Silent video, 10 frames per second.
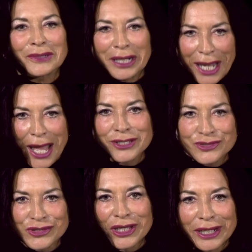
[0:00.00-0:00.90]
glass
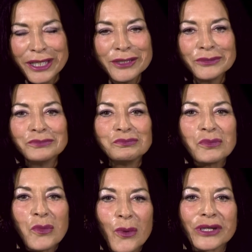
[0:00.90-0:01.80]
ceiling
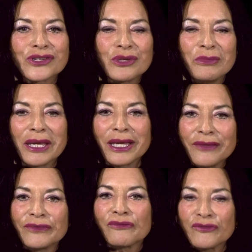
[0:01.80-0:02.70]
when she
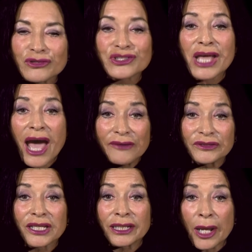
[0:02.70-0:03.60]
became the first
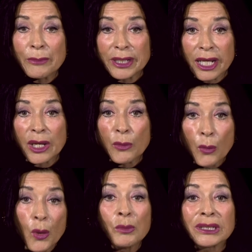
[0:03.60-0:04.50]
African-American
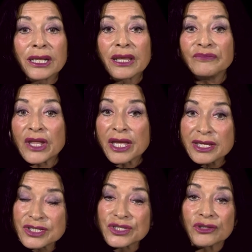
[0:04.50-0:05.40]
woman in the
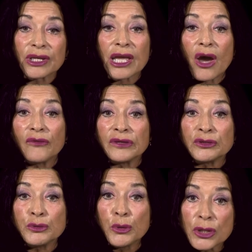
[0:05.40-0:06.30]
history of the
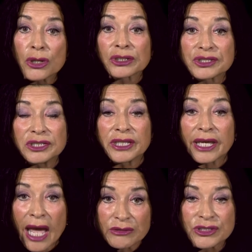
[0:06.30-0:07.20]
New York City
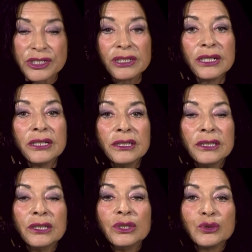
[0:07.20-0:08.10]
Council
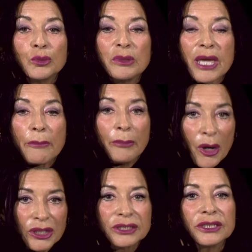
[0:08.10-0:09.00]
to be
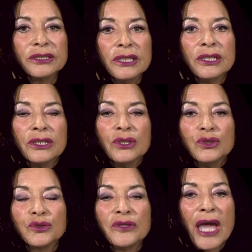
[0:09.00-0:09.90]
appointed
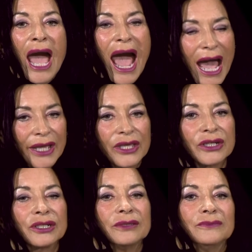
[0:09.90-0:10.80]
to the higher